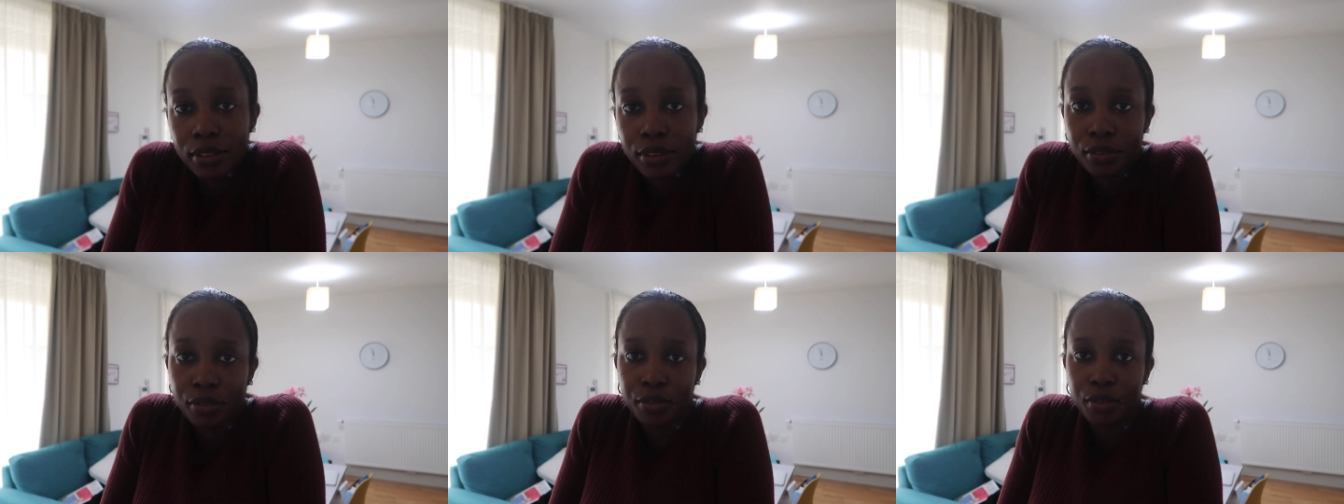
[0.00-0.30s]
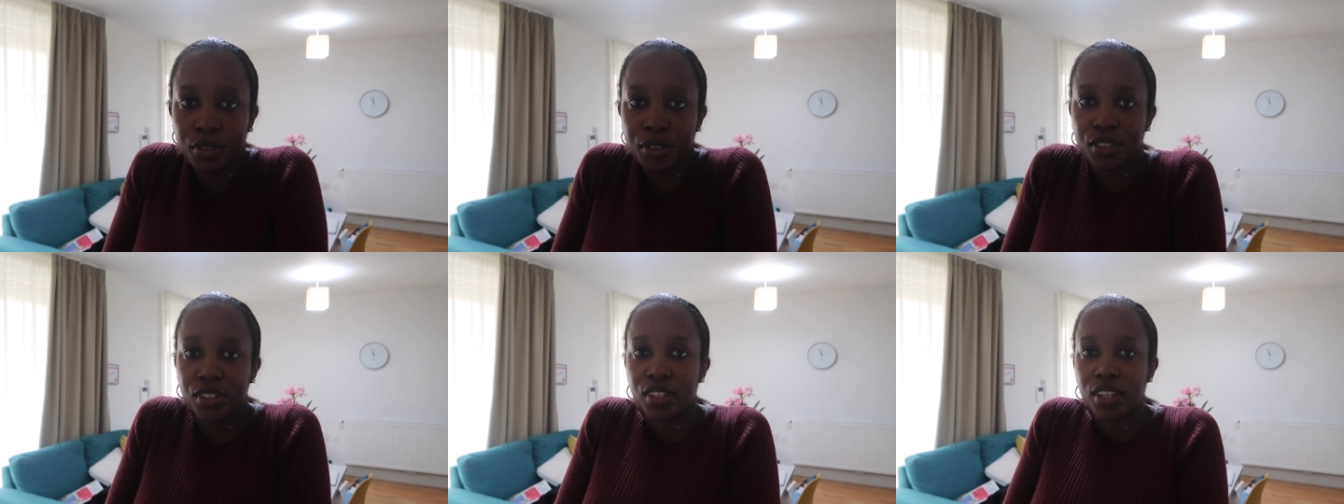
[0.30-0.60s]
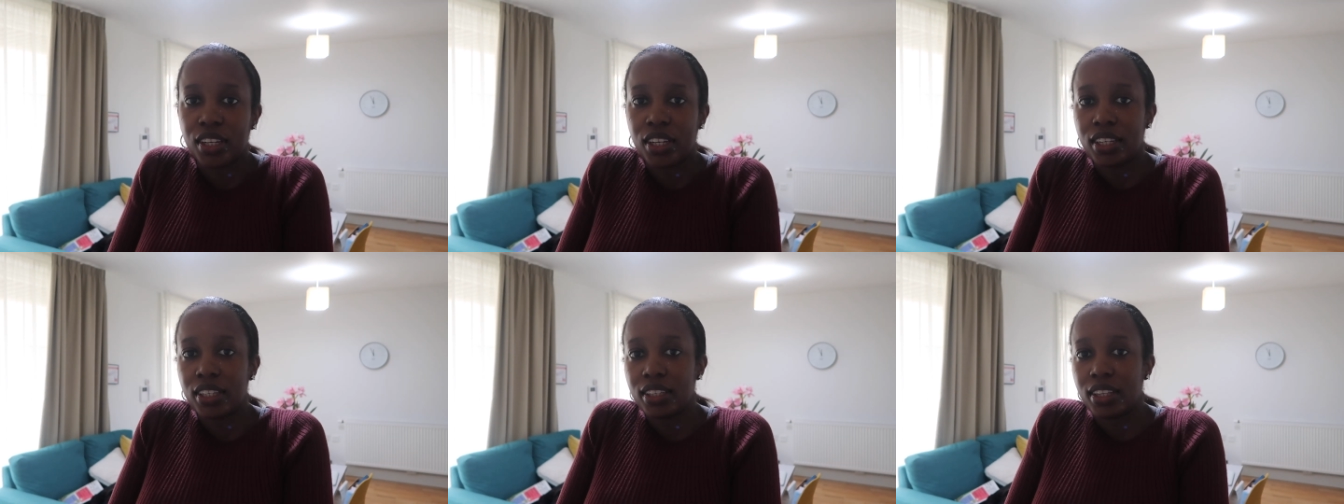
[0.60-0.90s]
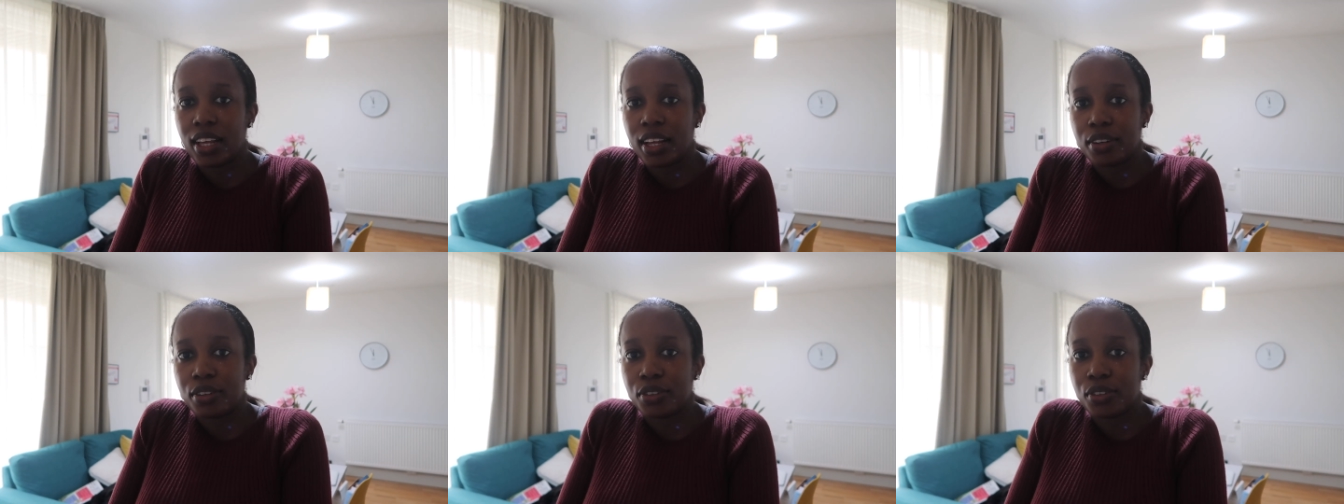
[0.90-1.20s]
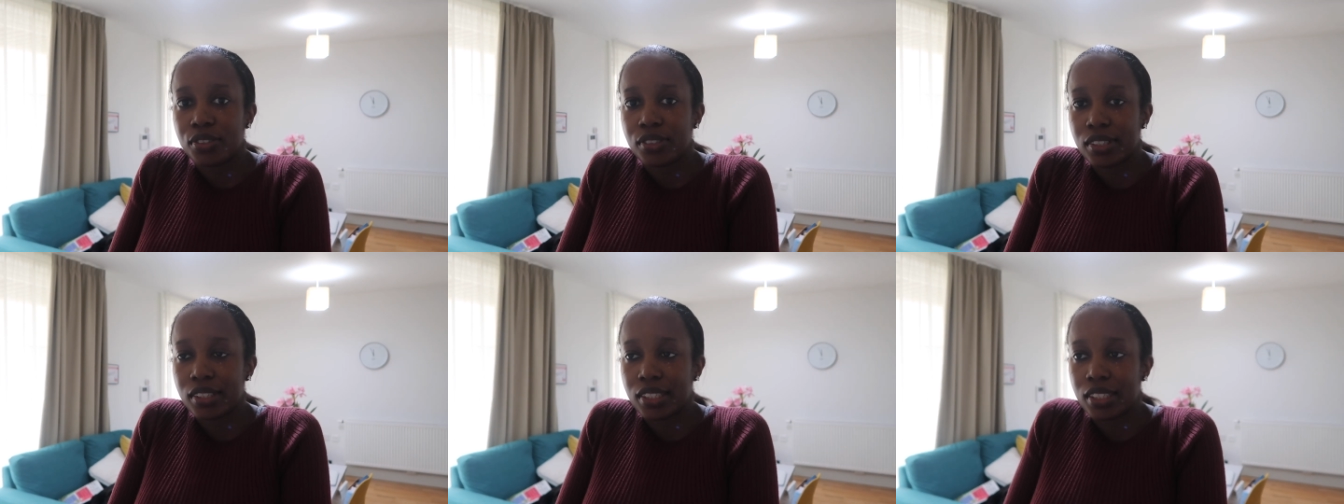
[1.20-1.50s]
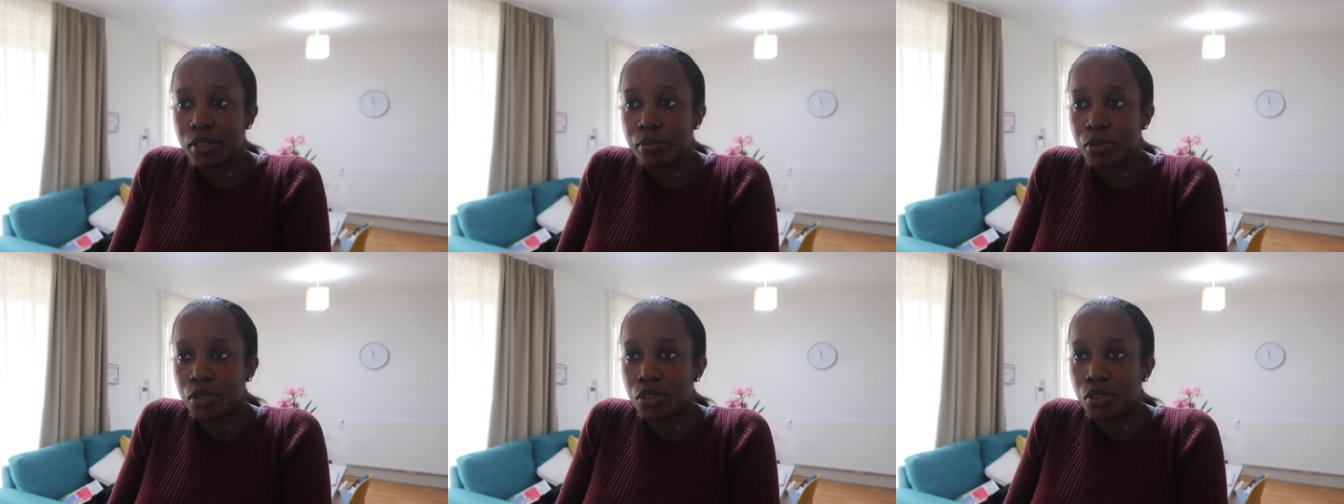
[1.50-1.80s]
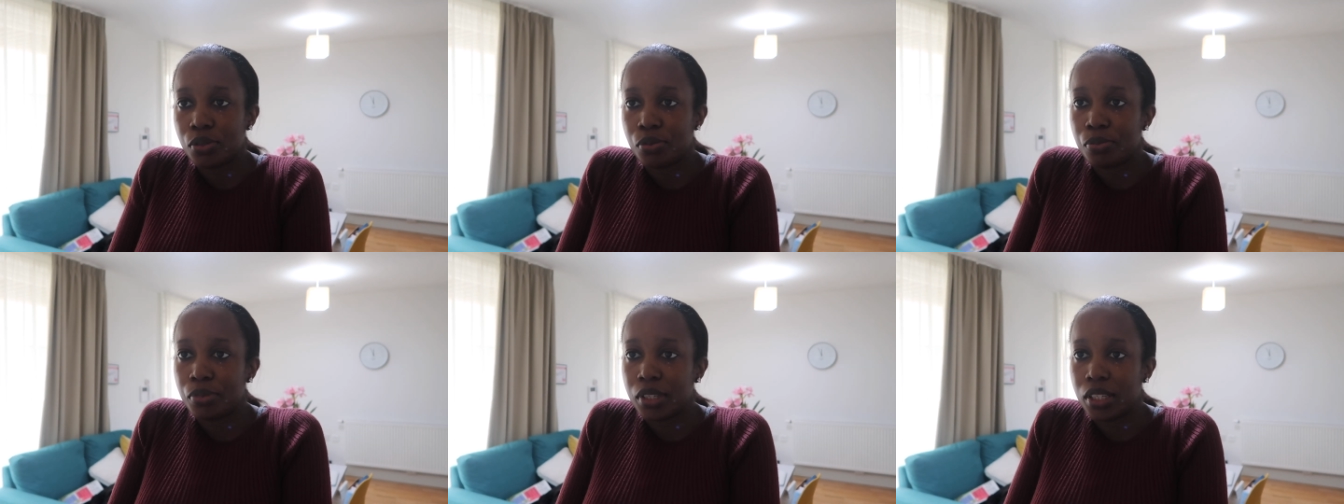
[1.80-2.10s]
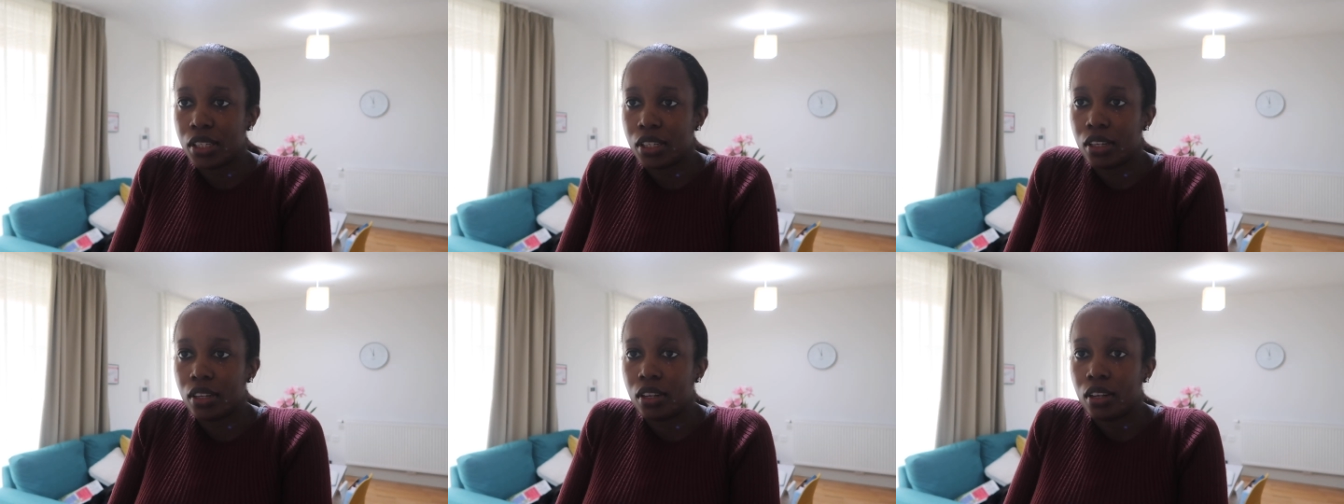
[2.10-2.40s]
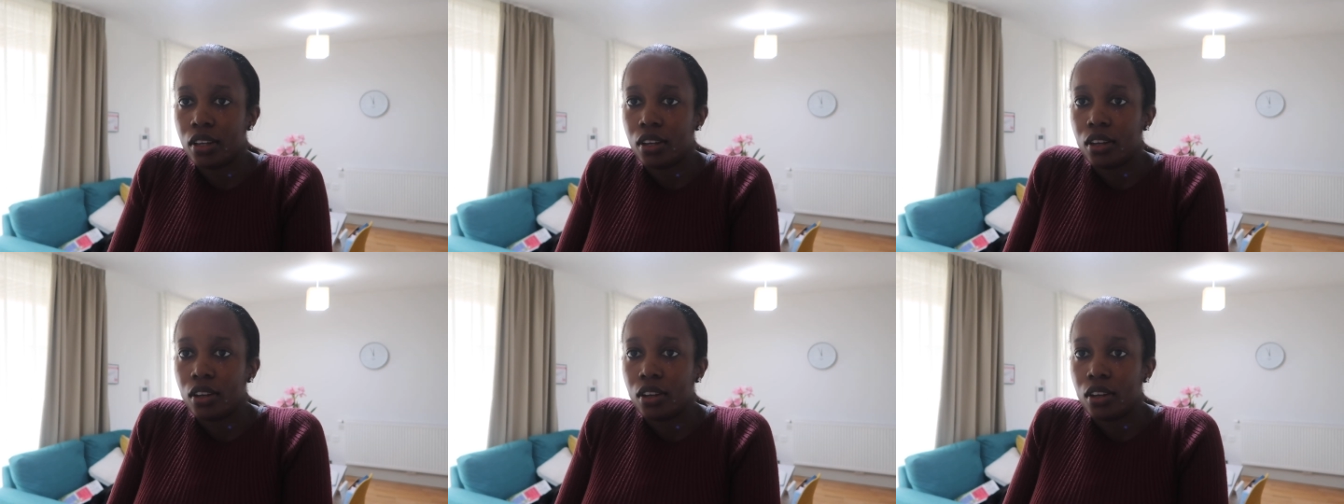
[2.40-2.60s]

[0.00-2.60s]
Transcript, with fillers: unfortunately that doesn't seem to be